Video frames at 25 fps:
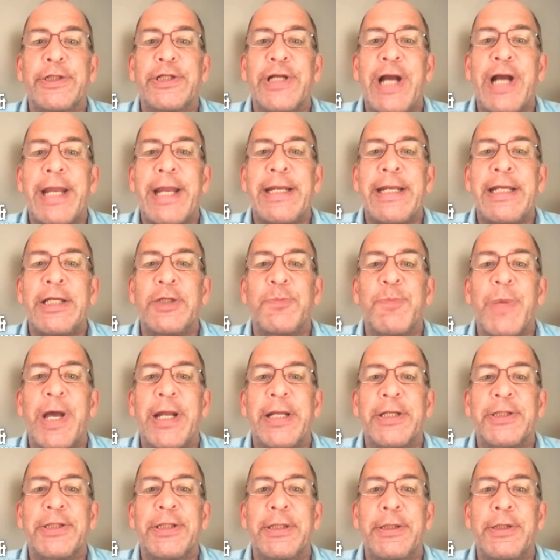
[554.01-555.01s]
and Chinese
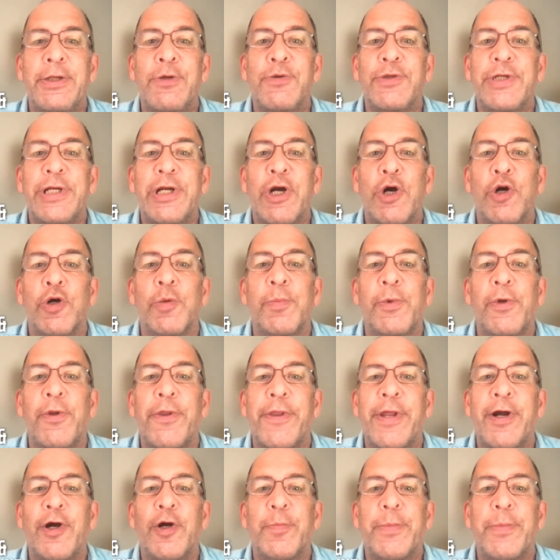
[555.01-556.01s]
medicine using herbal
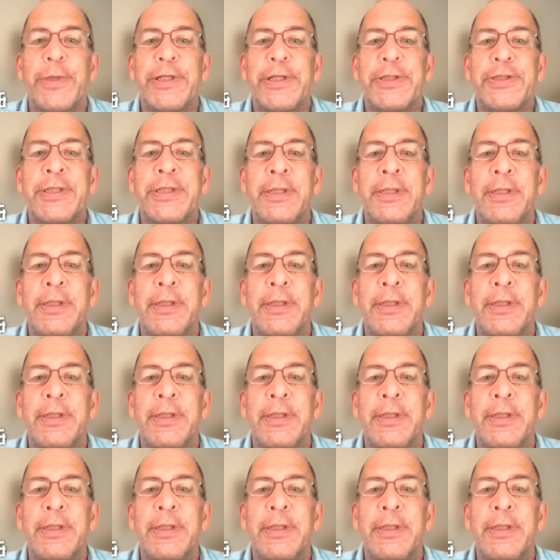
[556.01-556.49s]
therapies.